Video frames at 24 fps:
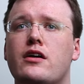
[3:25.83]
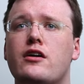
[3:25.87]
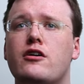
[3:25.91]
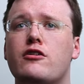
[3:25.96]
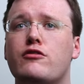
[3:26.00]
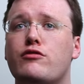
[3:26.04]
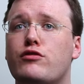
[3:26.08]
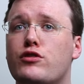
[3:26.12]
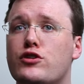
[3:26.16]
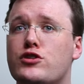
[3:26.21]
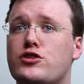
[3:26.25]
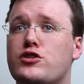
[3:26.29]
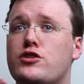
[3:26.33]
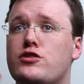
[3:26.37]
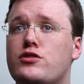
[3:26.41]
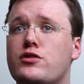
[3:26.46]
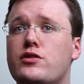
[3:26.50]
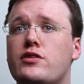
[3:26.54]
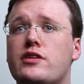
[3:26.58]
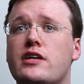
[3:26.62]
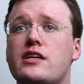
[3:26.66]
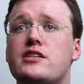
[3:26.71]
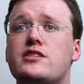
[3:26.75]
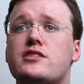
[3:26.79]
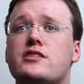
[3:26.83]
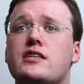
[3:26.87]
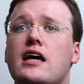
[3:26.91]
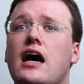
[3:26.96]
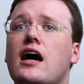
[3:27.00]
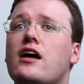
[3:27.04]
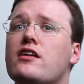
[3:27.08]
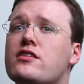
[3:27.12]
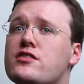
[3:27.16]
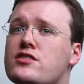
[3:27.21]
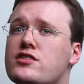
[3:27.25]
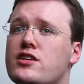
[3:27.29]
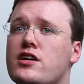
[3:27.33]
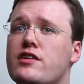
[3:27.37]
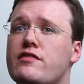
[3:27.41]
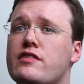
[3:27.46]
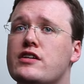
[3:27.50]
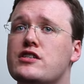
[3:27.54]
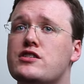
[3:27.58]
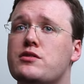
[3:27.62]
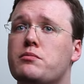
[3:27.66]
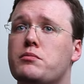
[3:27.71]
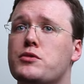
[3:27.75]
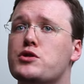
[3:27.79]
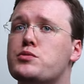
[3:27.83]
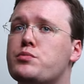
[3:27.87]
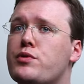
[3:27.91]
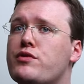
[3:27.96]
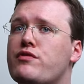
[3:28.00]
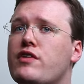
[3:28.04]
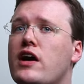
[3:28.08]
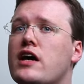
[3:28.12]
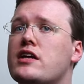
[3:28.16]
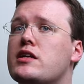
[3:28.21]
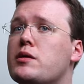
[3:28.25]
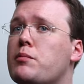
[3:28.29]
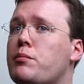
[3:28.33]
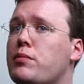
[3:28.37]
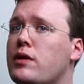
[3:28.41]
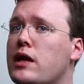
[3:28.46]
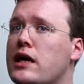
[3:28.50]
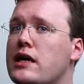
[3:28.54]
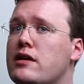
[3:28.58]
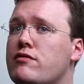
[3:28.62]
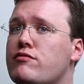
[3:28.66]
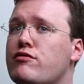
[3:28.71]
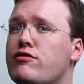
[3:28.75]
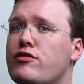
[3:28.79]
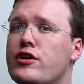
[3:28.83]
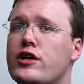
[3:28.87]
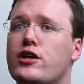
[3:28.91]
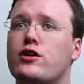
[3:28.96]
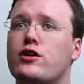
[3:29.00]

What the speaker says: For us to do this, the health service must provide a blame-free